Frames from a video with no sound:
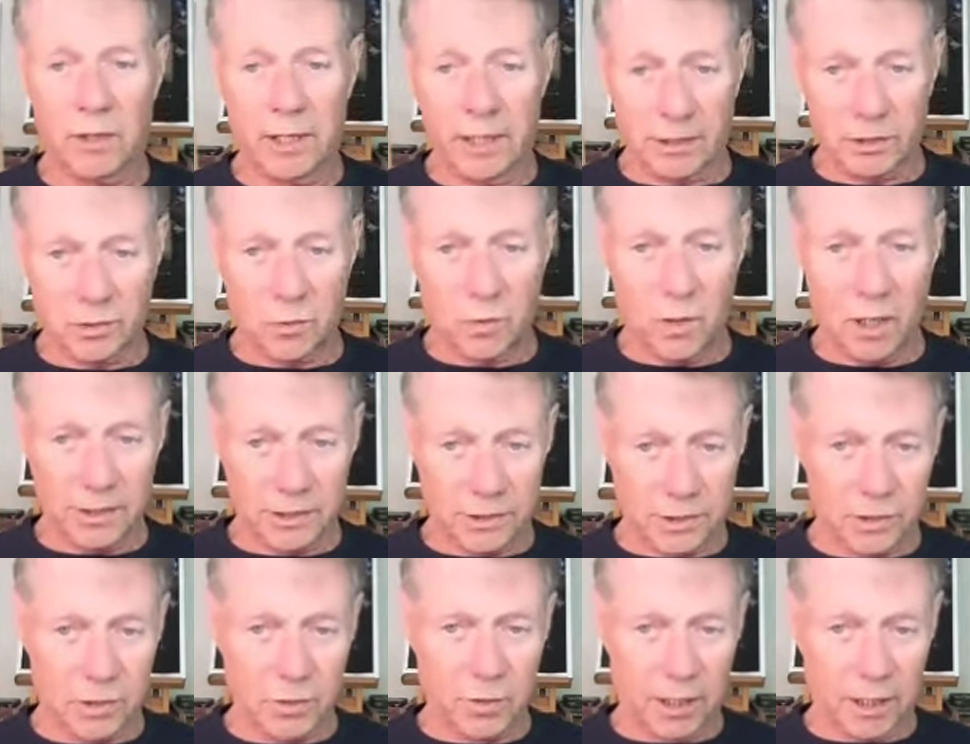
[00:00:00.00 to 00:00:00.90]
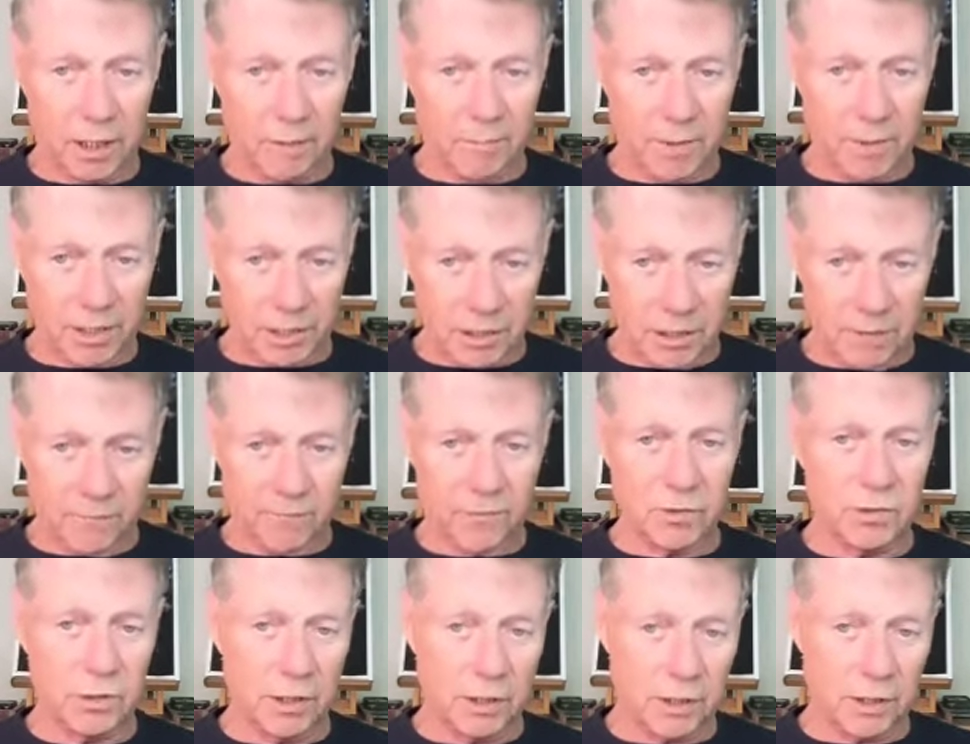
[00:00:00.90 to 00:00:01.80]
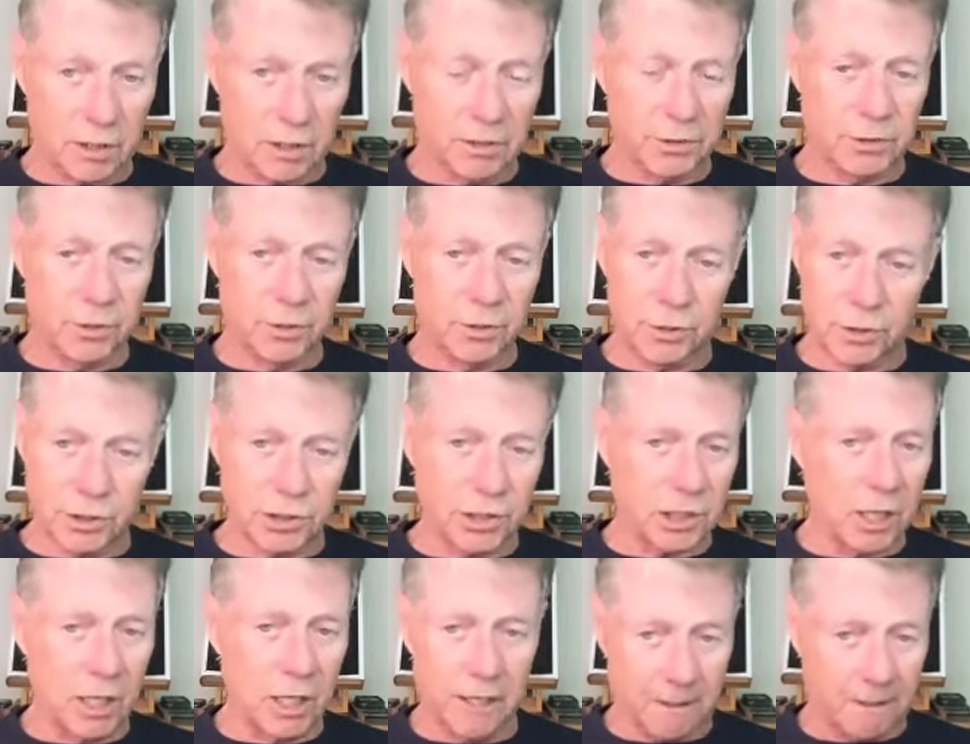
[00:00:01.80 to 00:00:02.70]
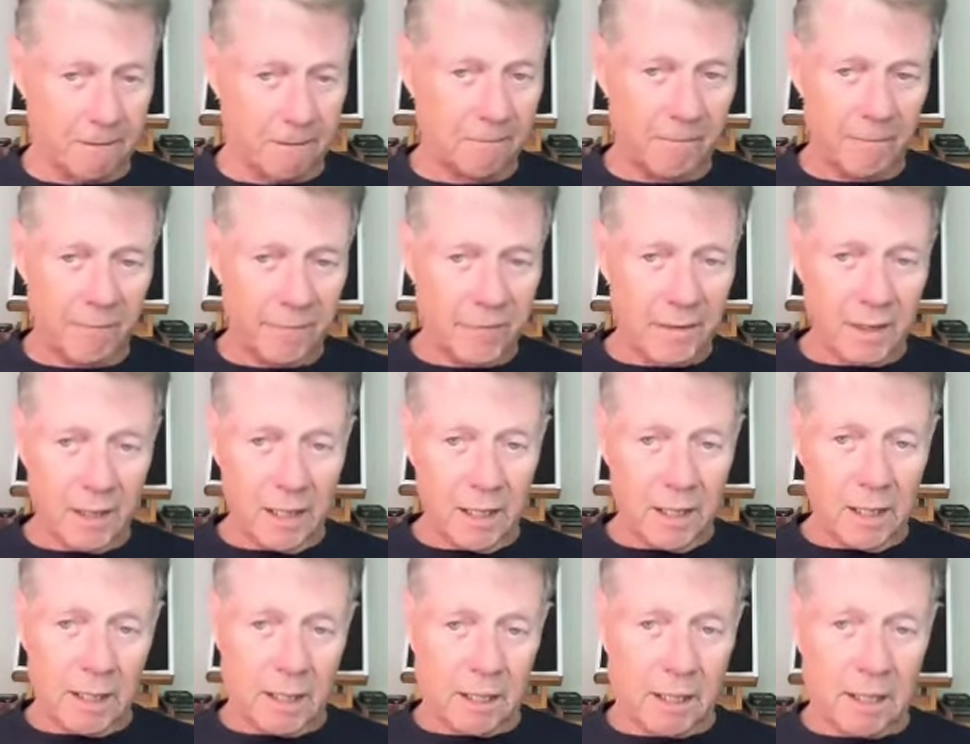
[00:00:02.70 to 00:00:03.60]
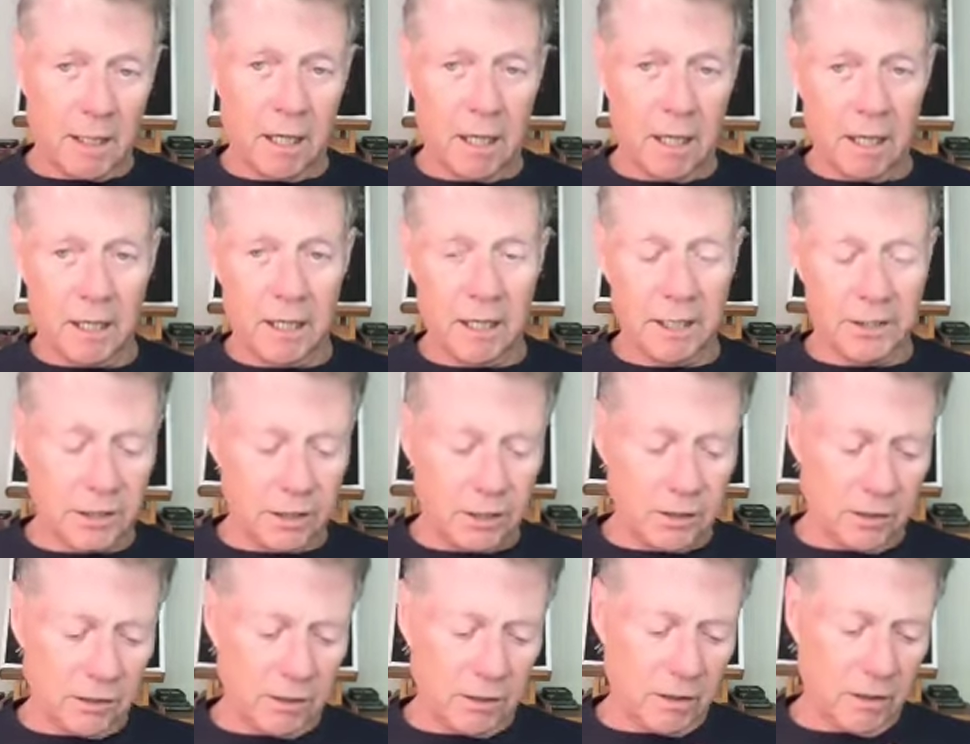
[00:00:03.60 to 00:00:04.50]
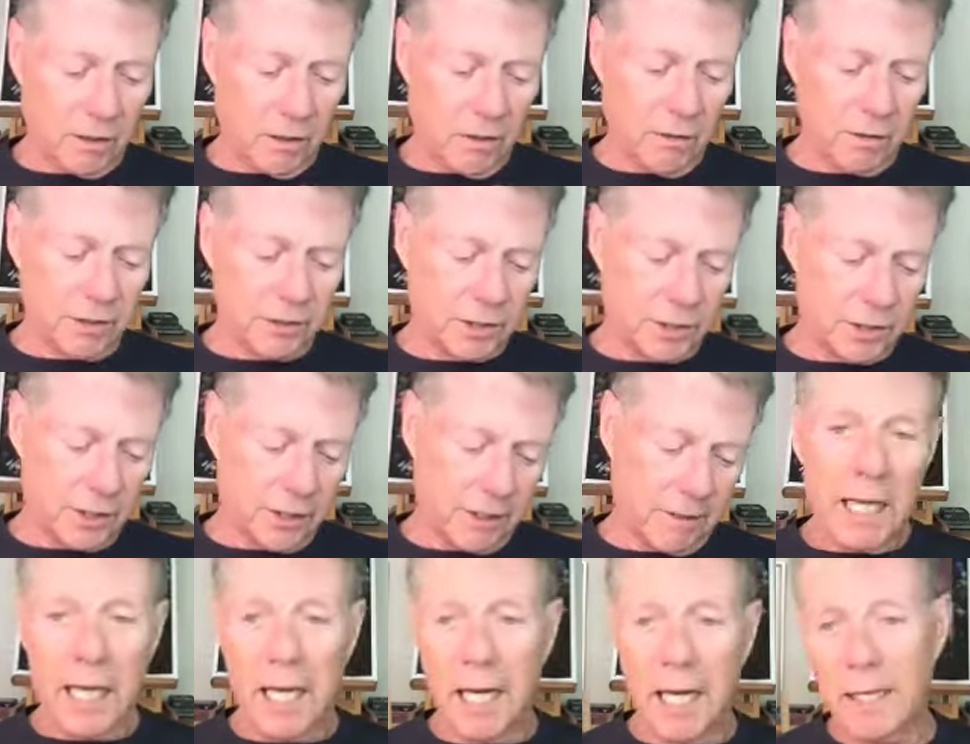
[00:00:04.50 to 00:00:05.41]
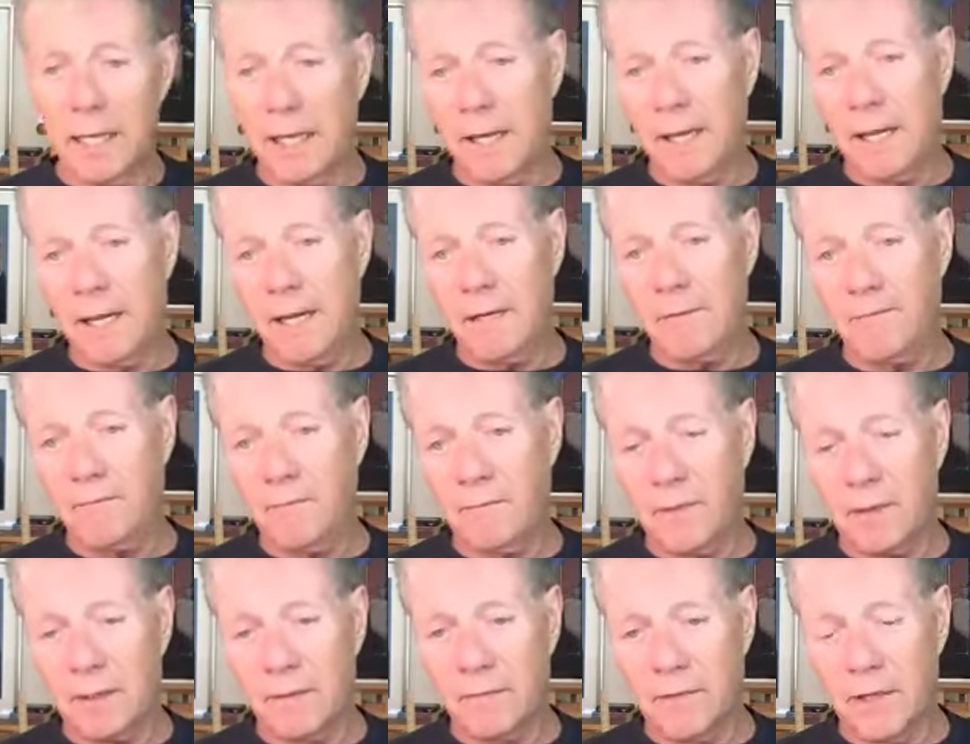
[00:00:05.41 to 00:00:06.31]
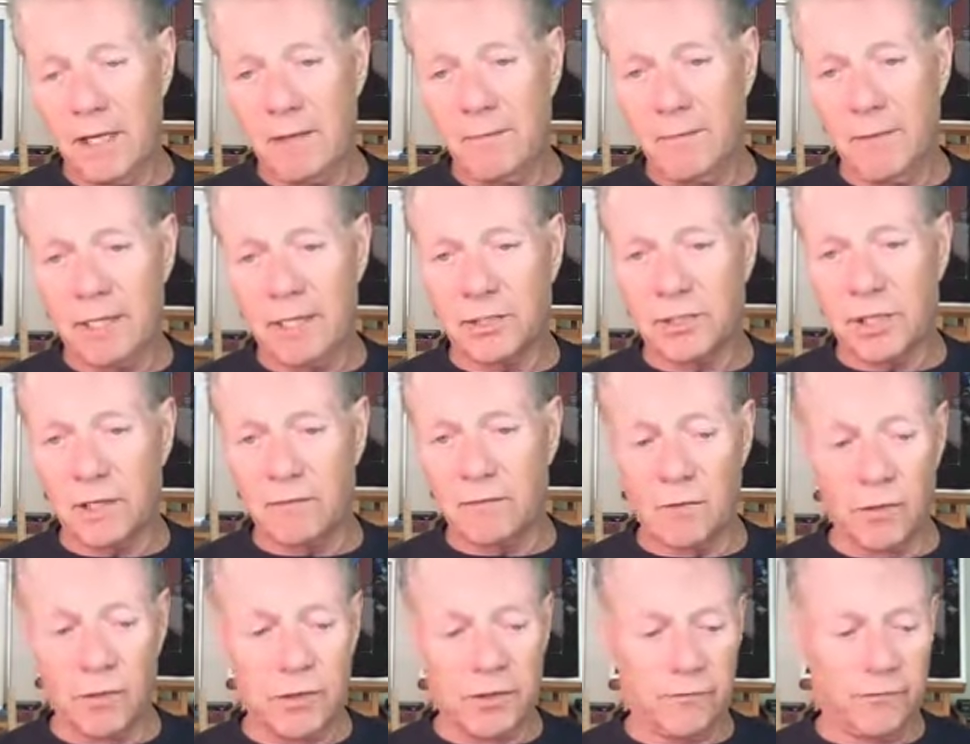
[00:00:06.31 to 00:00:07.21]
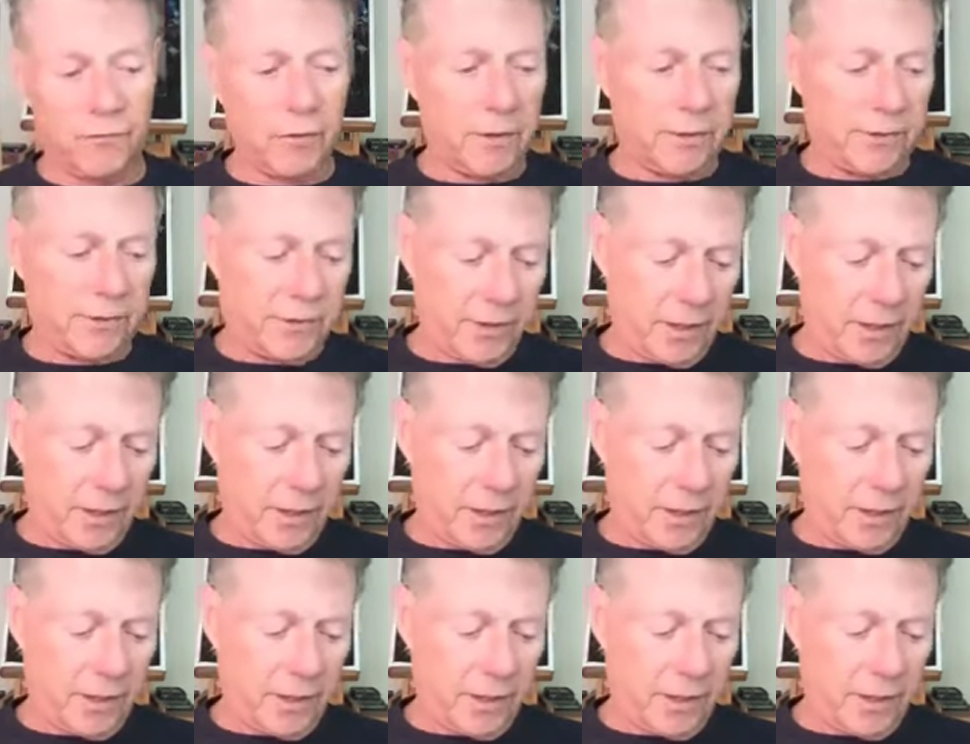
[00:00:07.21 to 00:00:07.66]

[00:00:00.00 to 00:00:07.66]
well as doing a mixed lymphocyte culture, just like Kasakura and Lowenstein. And then they made several different